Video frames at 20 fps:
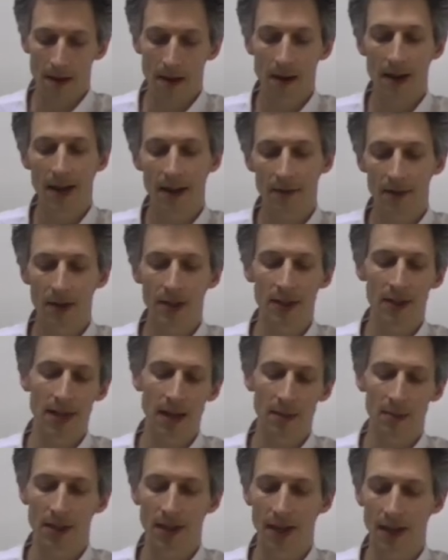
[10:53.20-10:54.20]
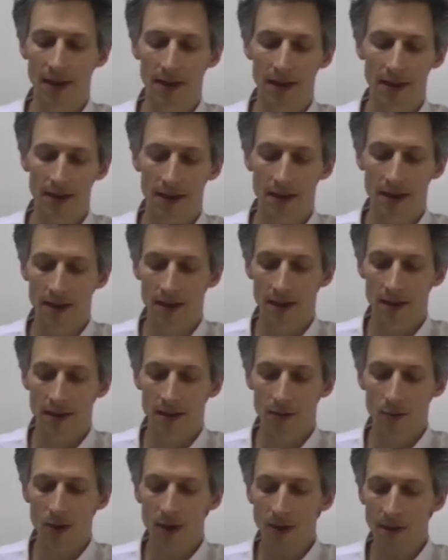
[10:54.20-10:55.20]
"I have to accept it."
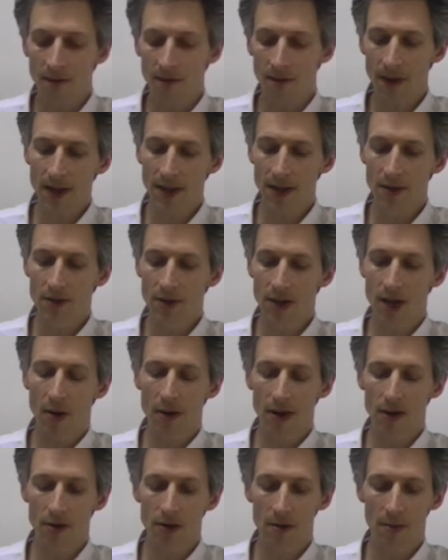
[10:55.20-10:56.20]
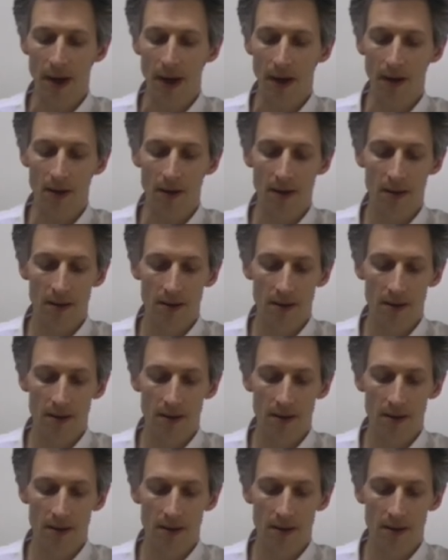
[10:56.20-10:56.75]
"What the fuck are you going on about?"